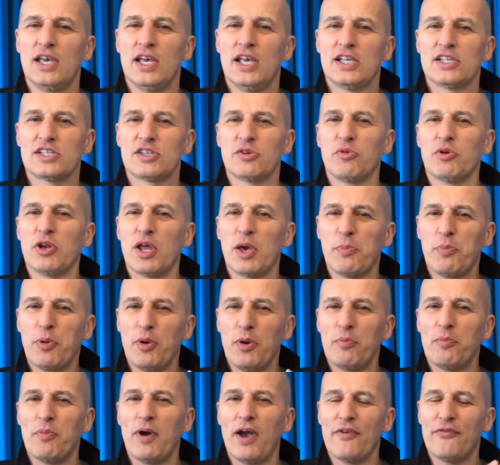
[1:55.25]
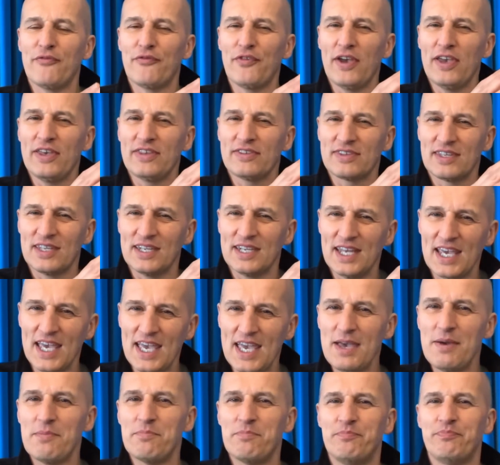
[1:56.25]
So when I put my faith in
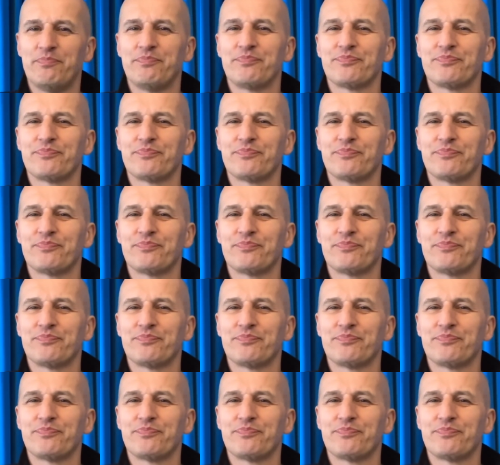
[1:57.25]
him,